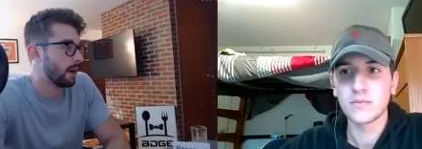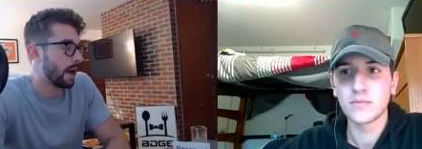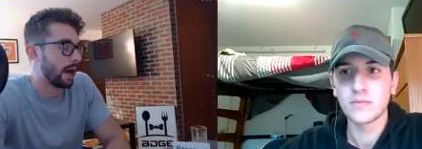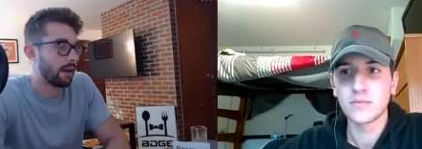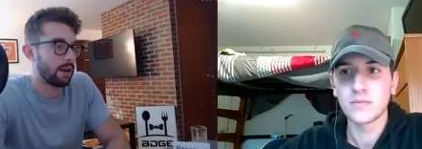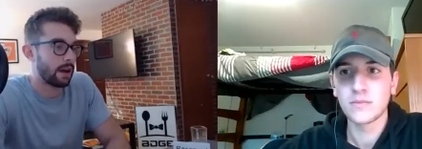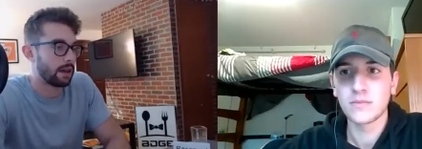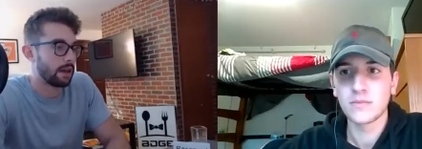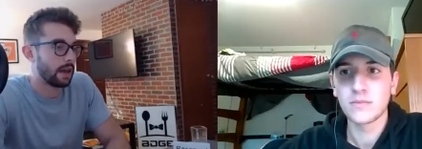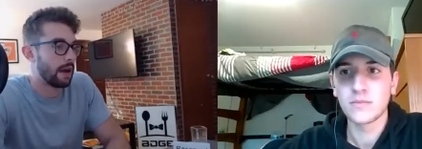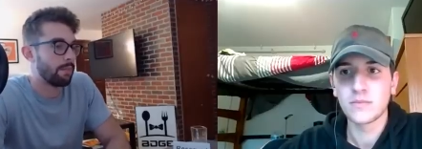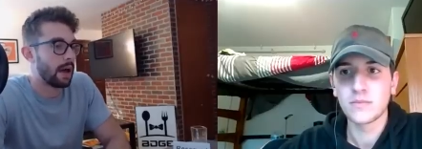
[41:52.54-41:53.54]
Speaker 1: I don't, I,
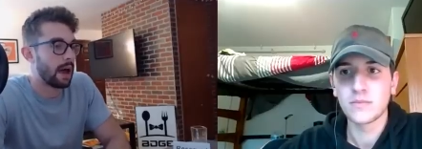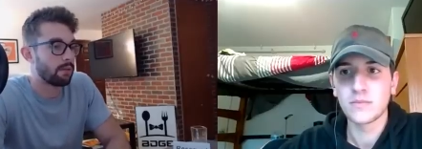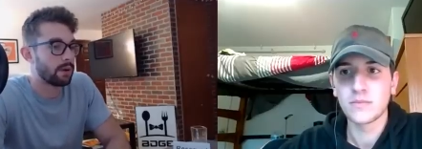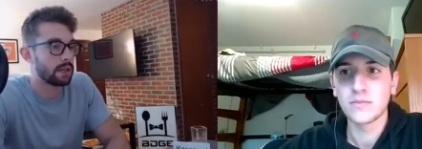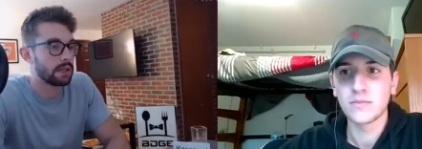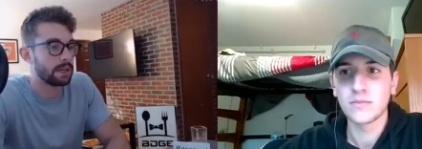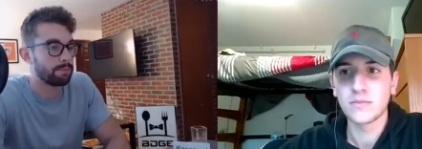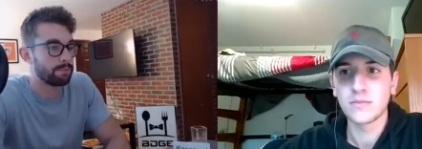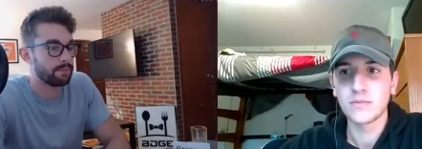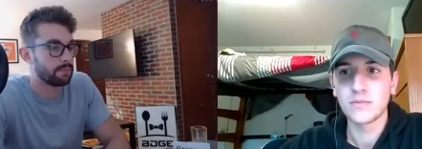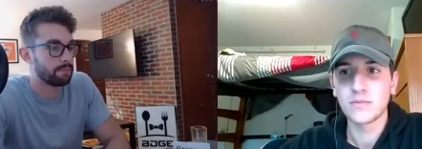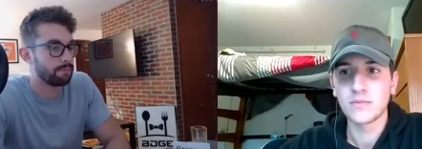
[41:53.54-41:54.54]
like, I'm not really de-
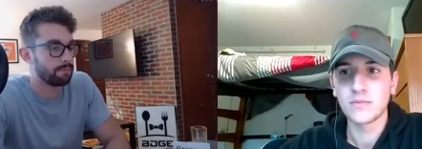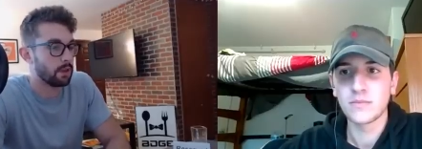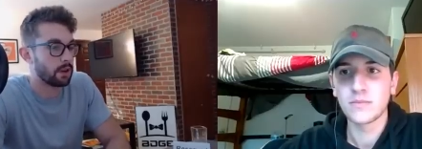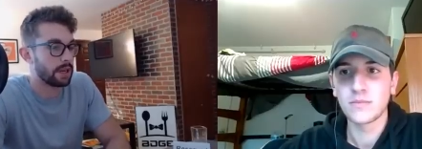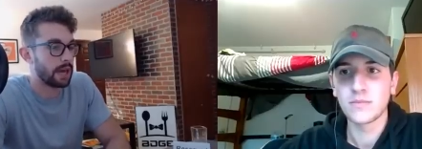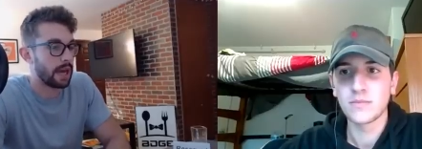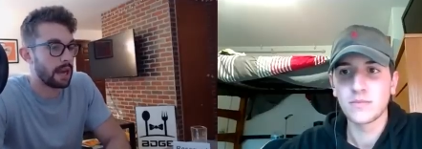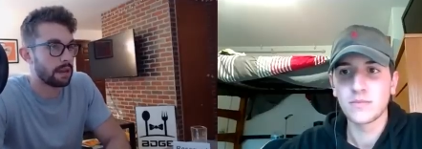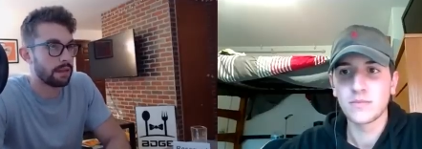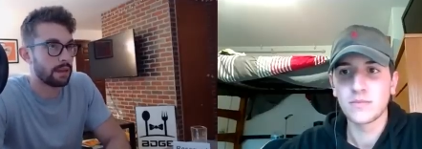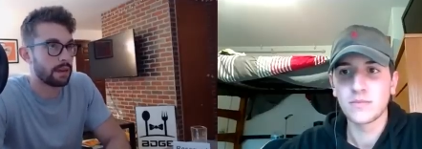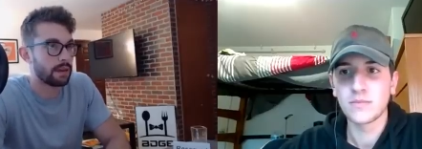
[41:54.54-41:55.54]
looking at
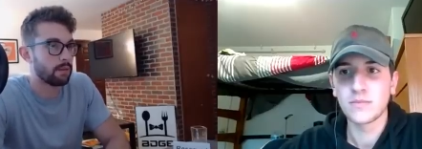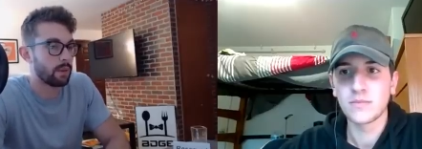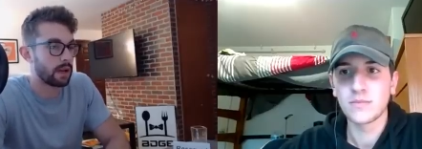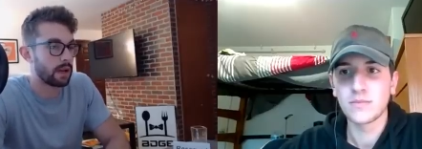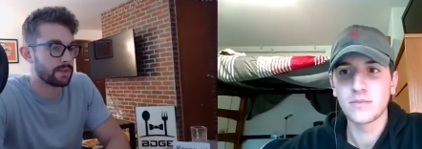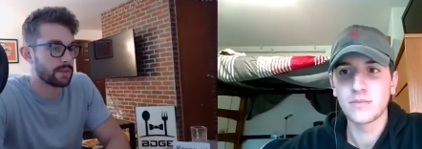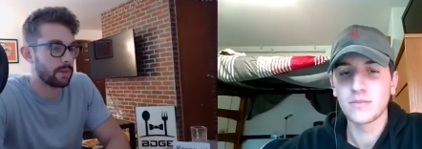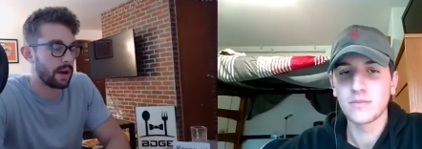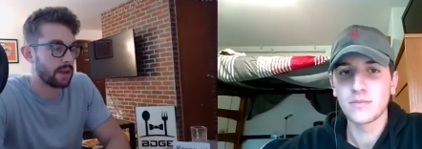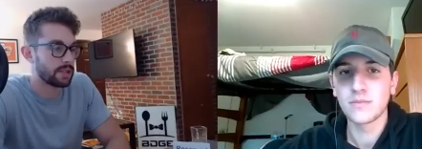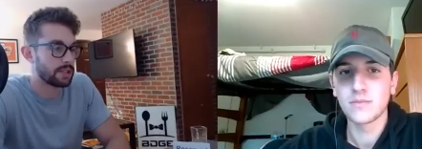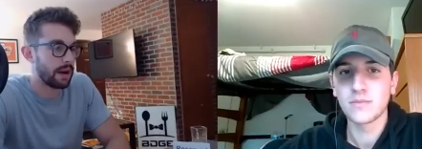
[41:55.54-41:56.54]
anything when it comes to
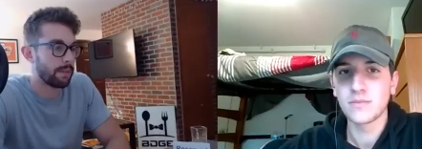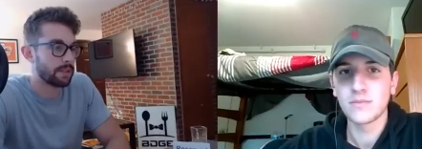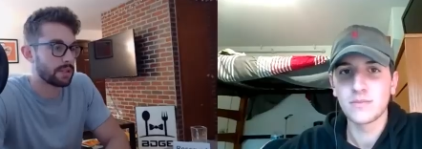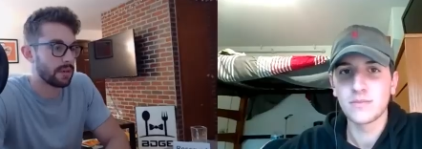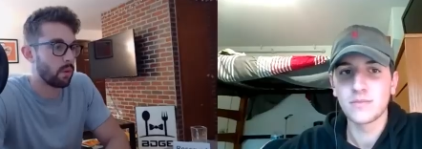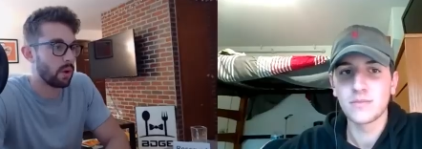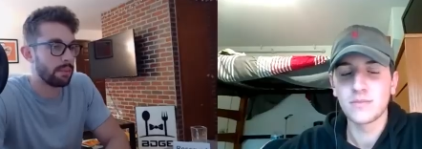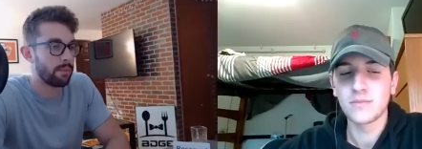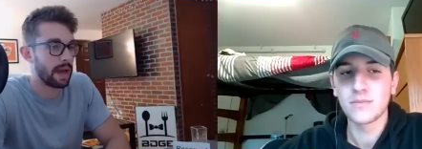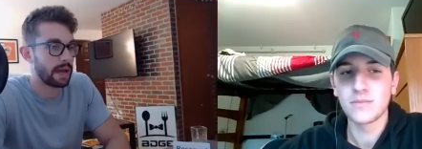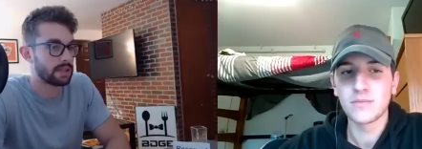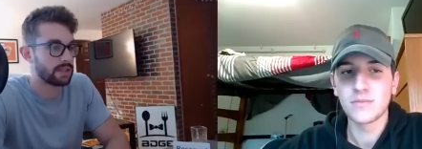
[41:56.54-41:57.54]
Demaryius Thomas, like what
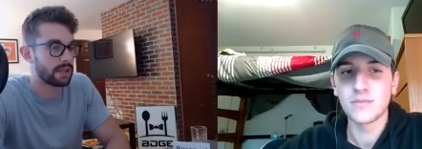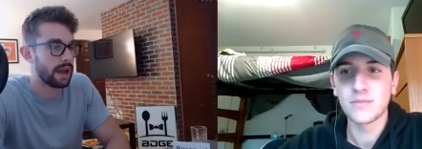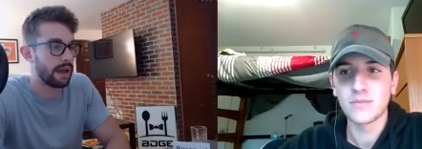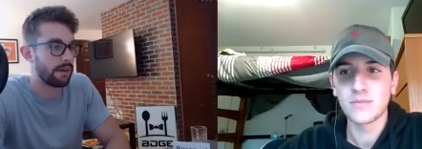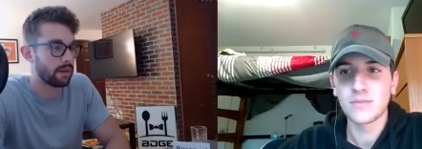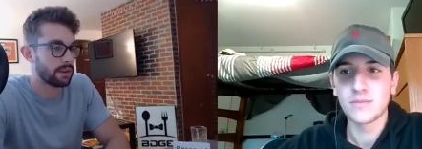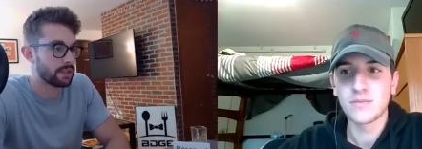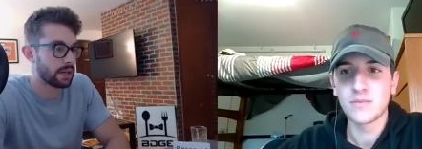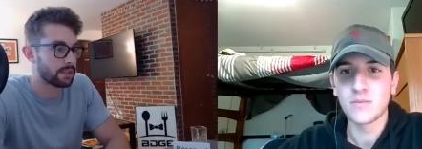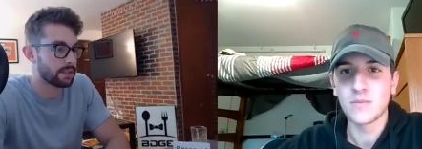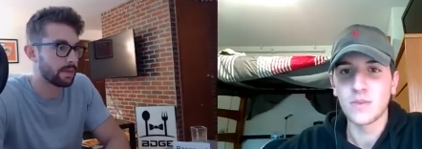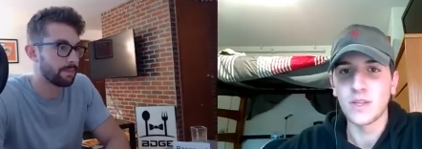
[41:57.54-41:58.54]
impact he's going to have on the
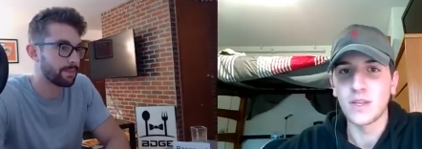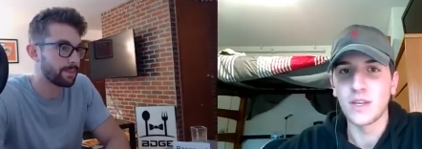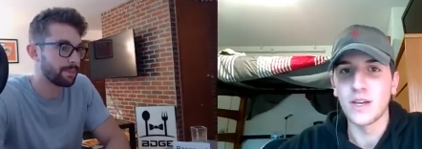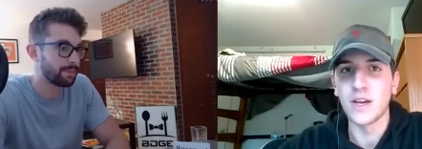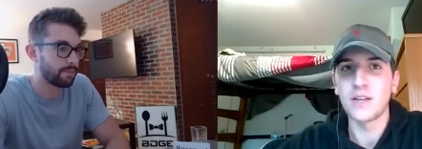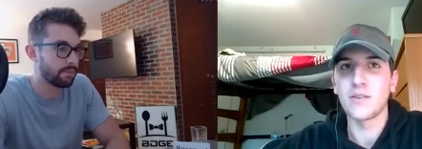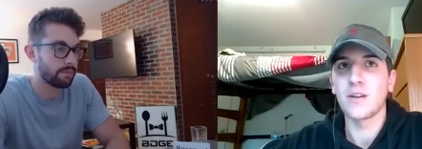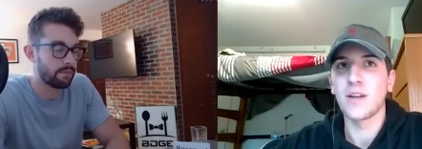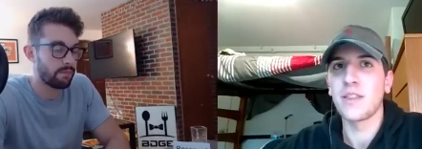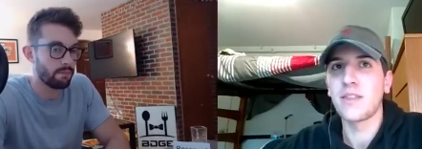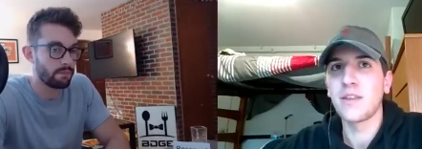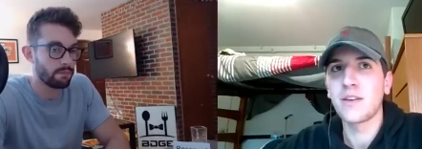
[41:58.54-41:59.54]
Jets.
Speaker 2: Yeah, I don't.
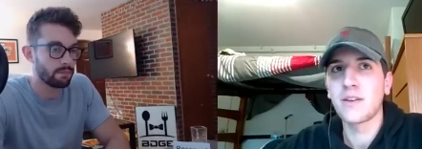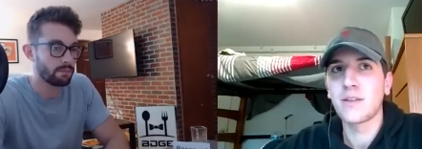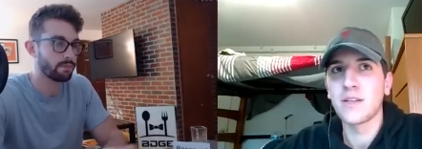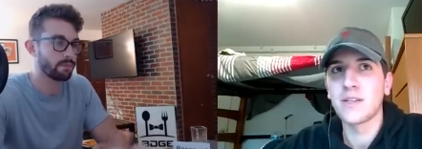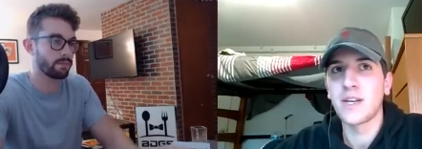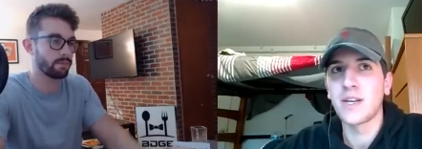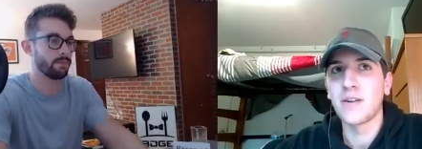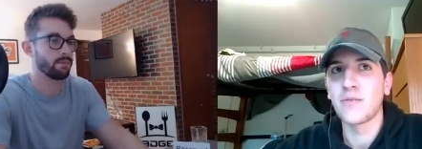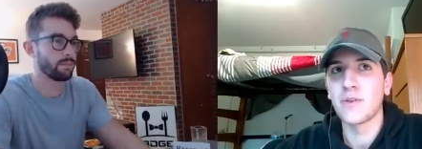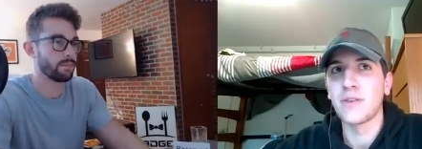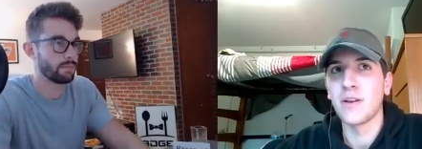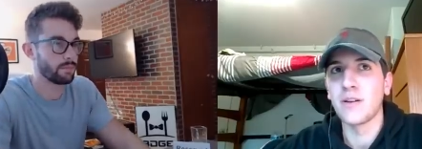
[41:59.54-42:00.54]
I think it's
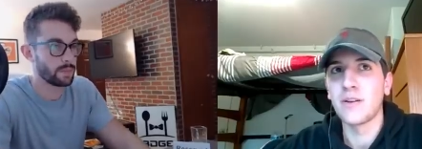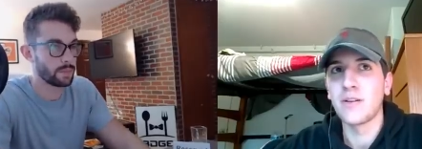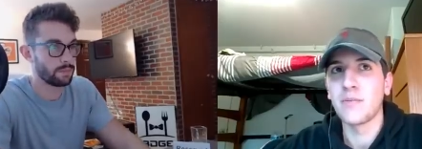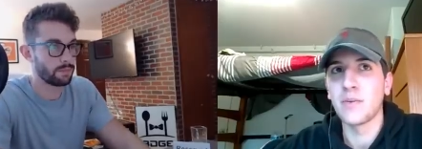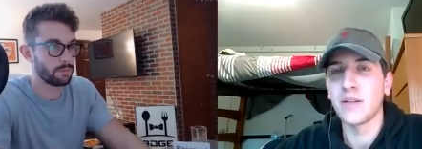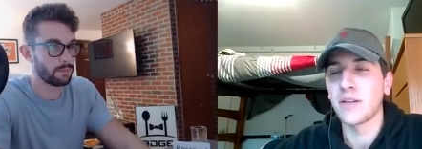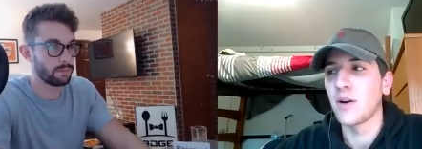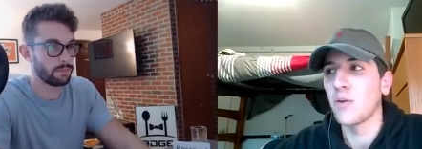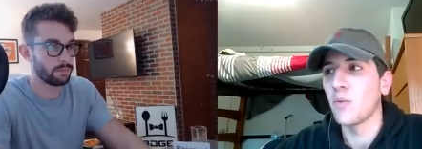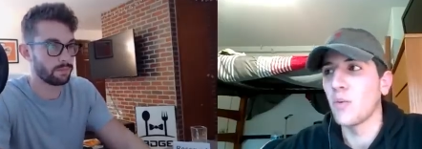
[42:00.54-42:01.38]
kind of redundant, but like a